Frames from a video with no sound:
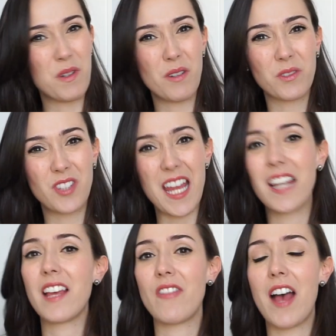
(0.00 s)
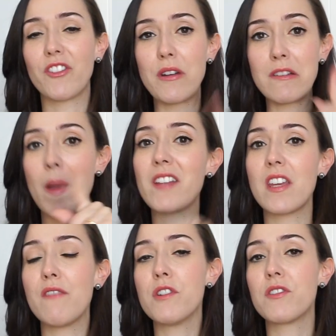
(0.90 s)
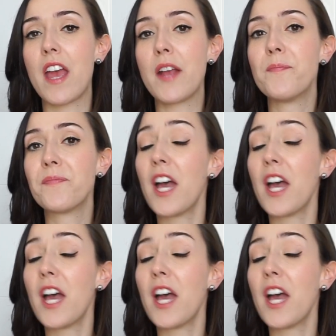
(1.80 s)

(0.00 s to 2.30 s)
We don't say it like that. So it's better if we say,